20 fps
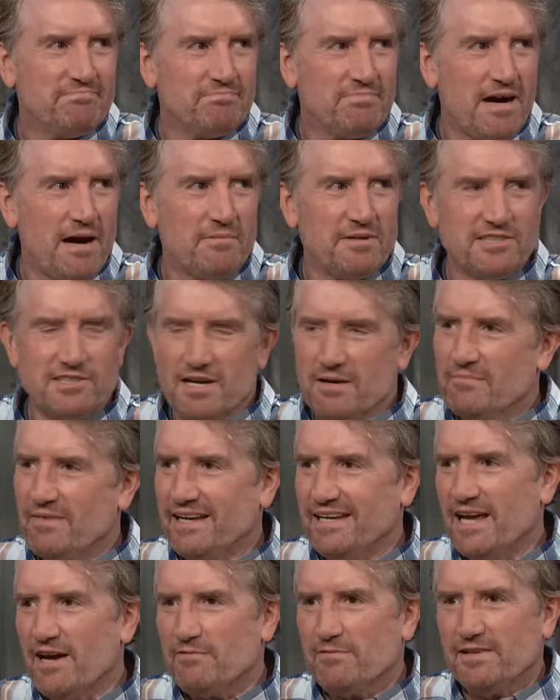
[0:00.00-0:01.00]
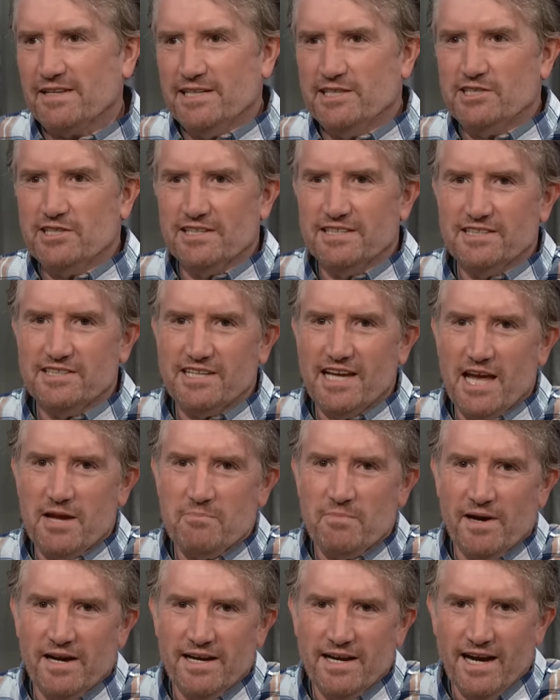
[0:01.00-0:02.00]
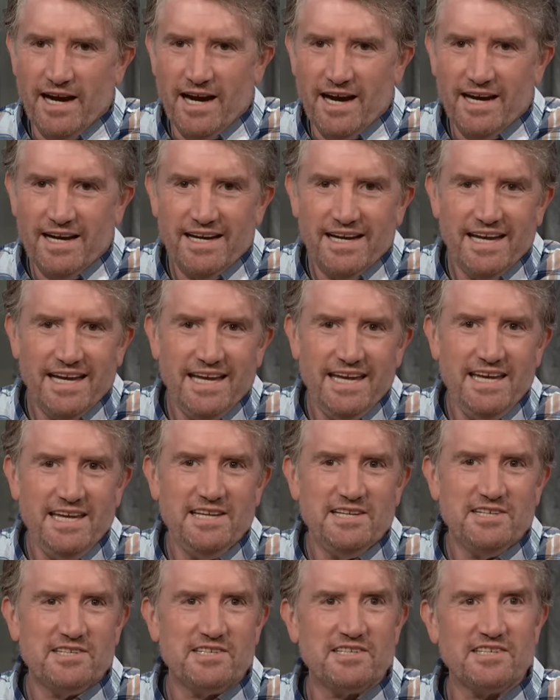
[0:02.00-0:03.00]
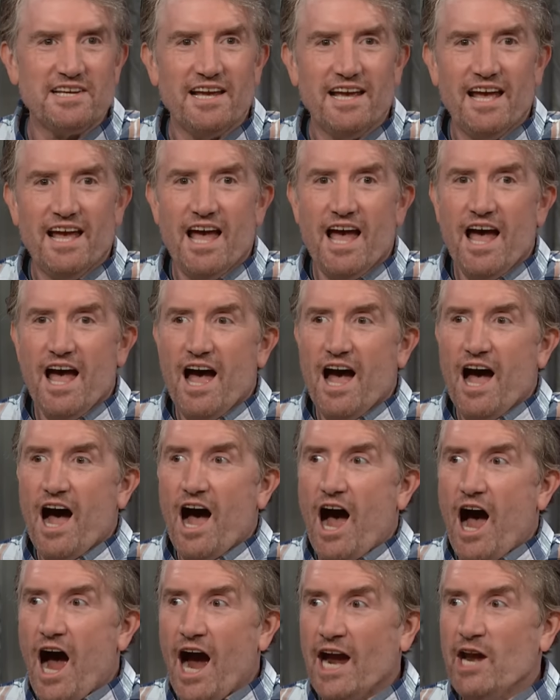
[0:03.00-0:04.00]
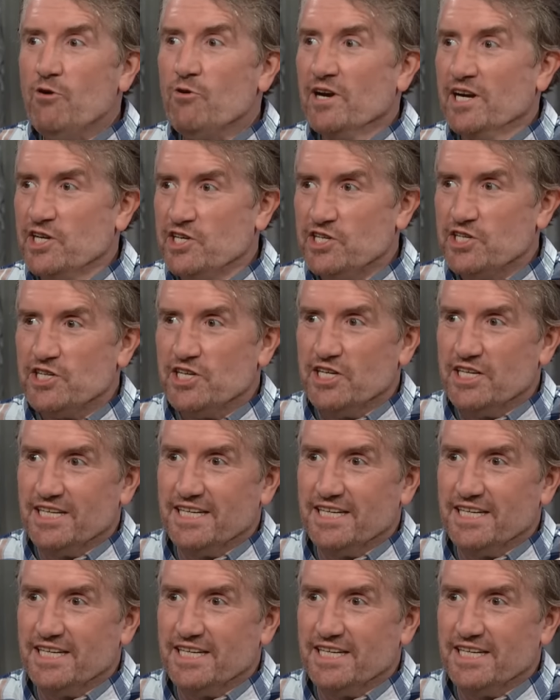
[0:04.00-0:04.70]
probably something I definitely shouldn't say, but uh, he's Irish.